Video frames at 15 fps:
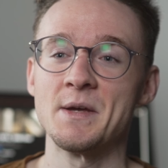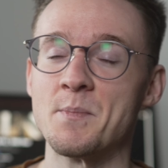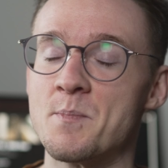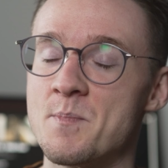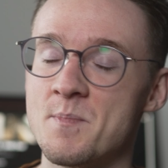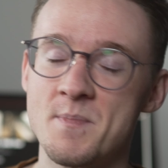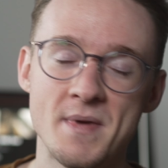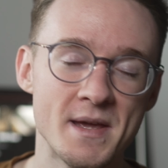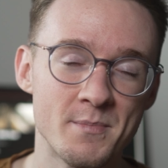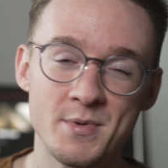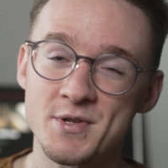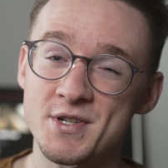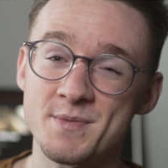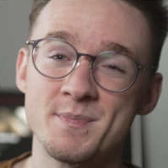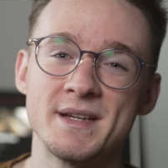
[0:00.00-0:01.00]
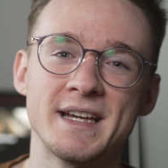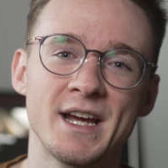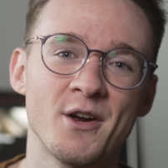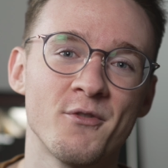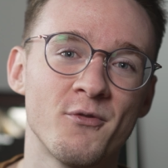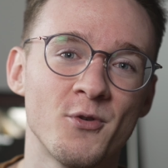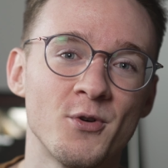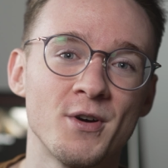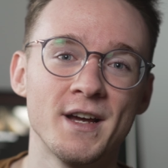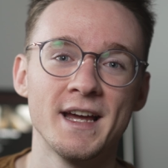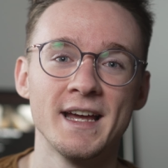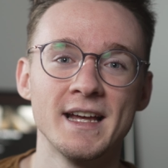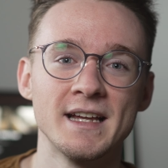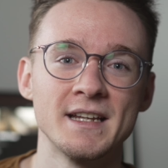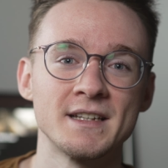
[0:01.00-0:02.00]
maybe just be careful
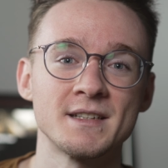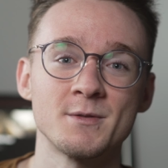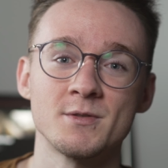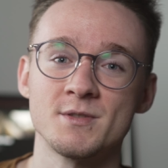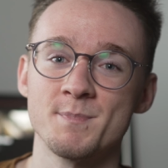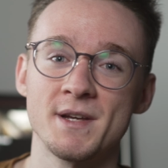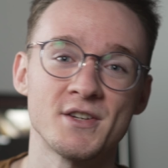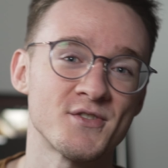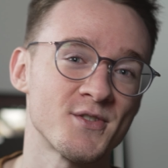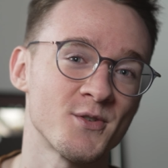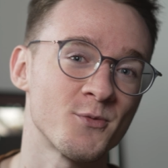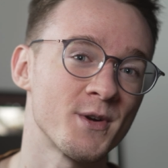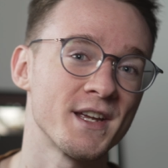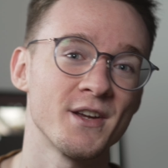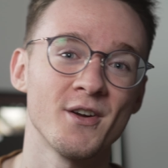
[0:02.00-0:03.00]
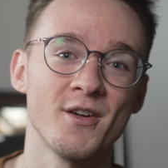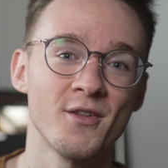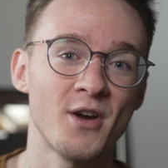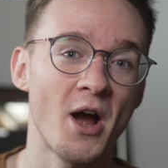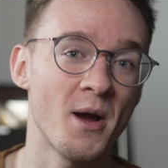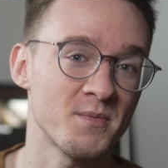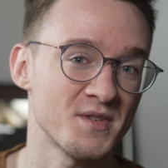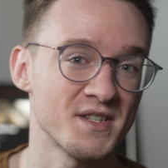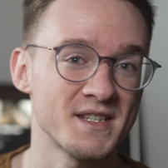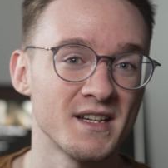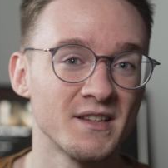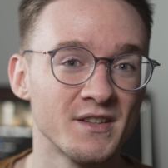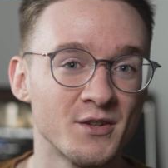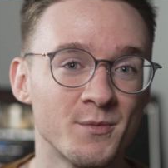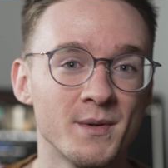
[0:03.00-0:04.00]
and make sure to weigh your other options a
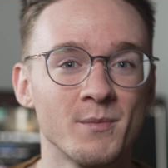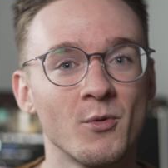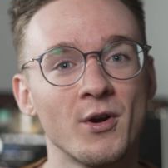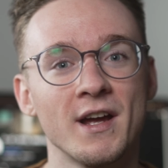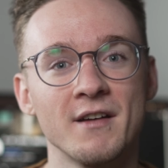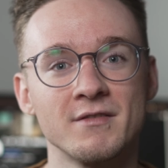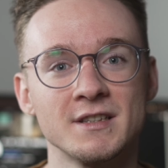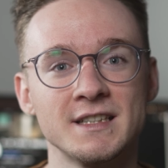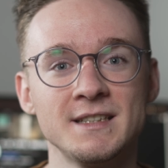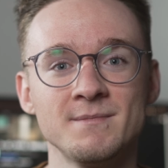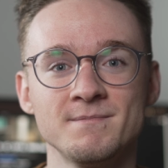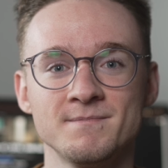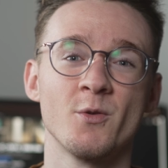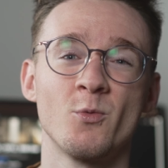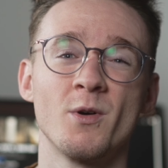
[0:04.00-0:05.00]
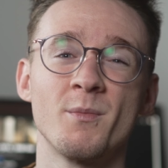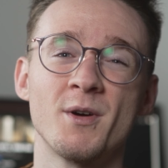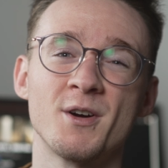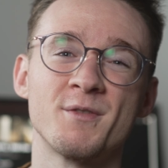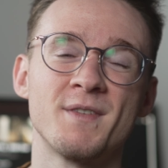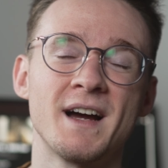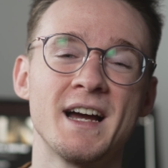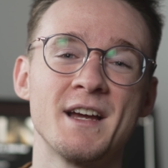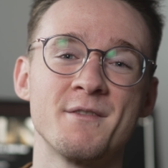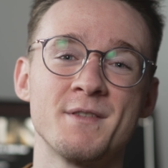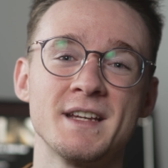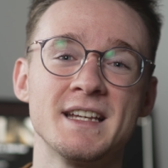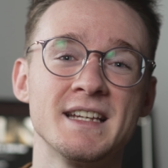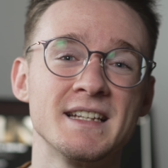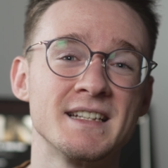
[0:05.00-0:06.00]
little bit more heavily. The 1 Mark V
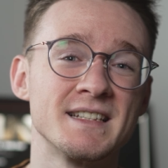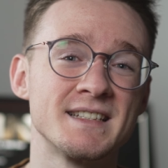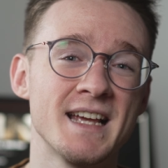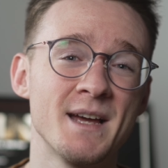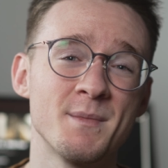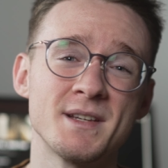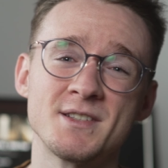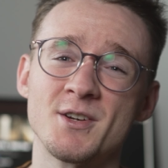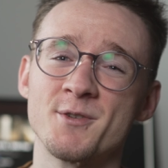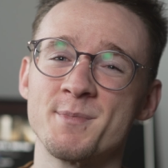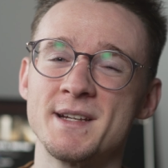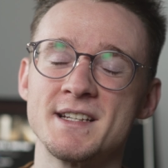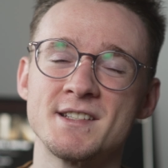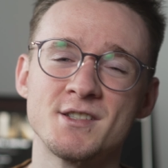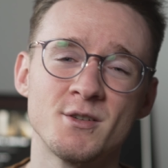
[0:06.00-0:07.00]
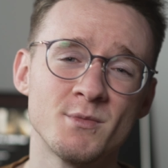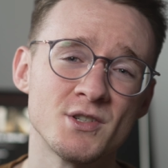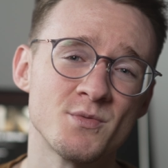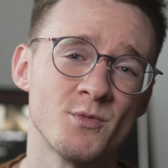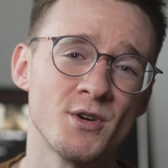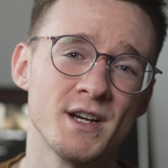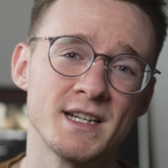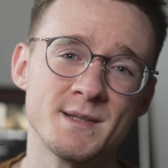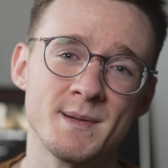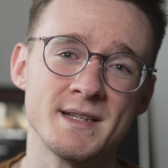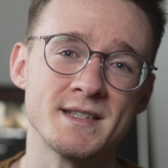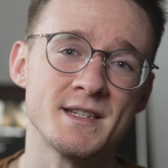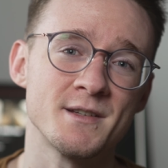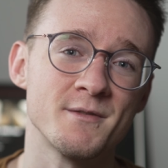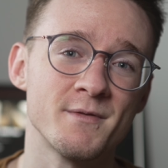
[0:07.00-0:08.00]
is MSRP so much more
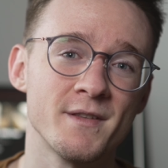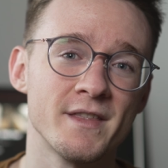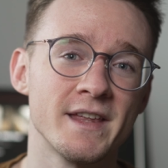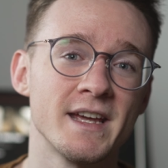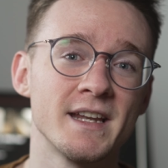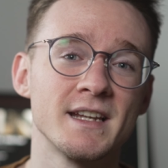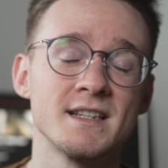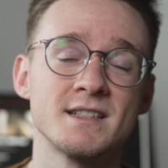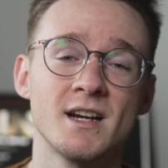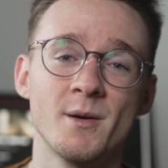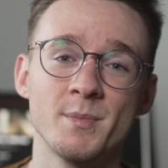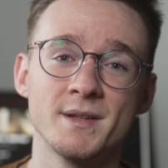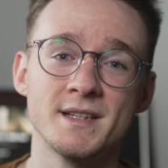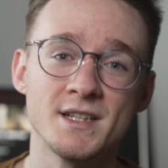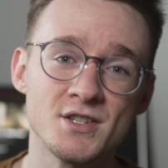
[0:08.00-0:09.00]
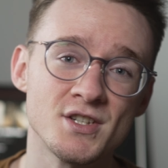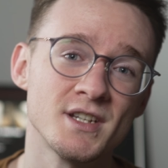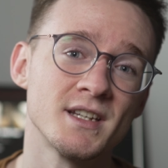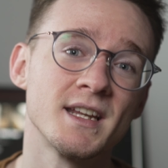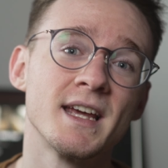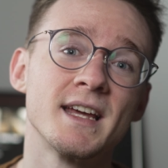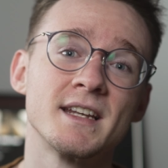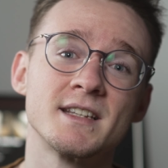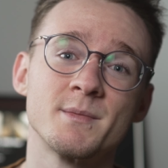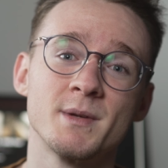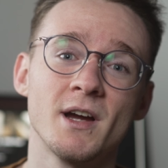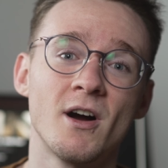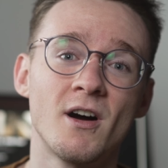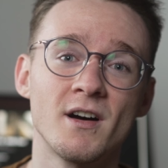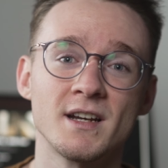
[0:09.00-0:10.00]
expensive than its competition, and to
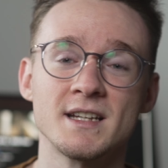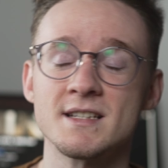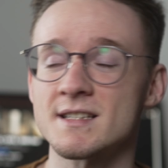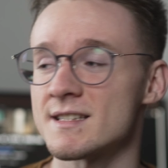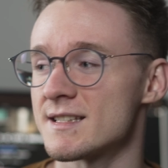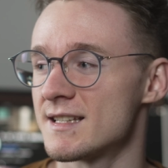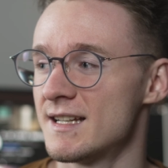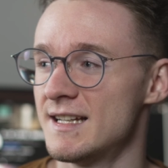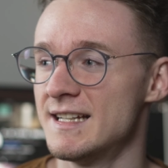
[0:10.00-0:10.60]
be honest,